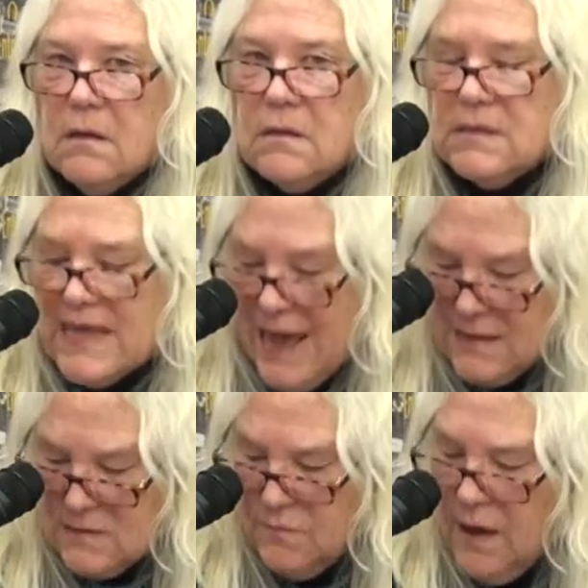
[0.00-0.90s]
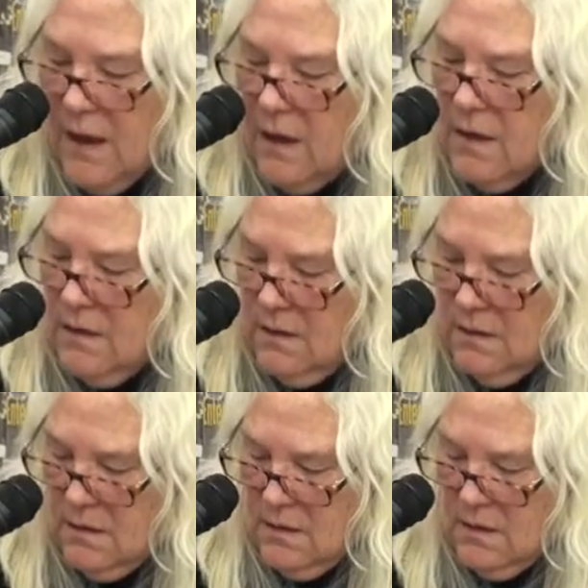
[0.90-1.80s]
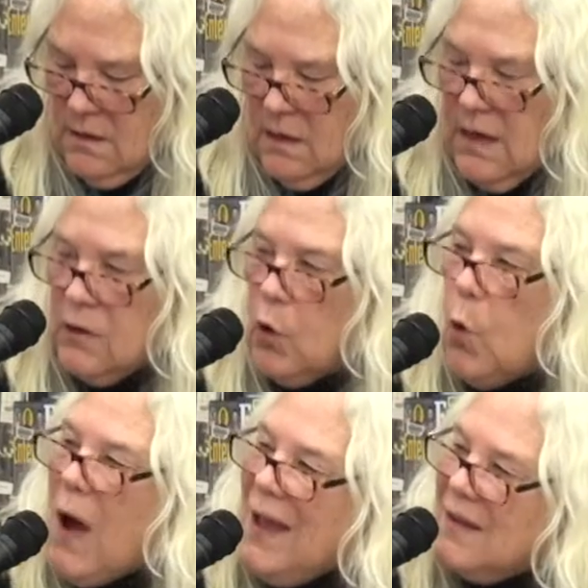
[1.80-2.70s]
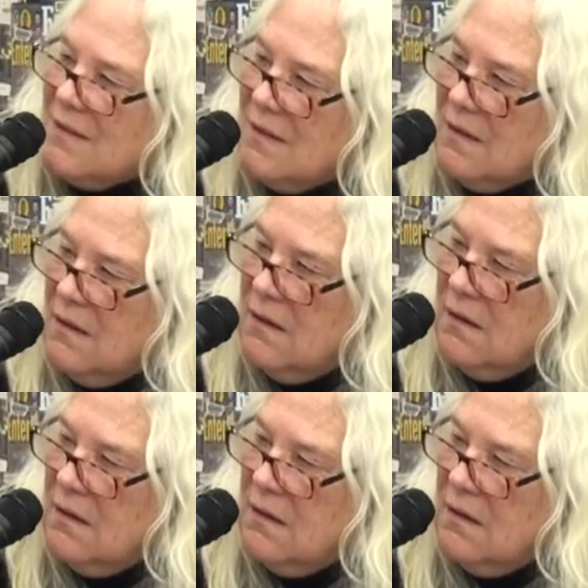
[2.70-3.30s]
satisfied, and quieted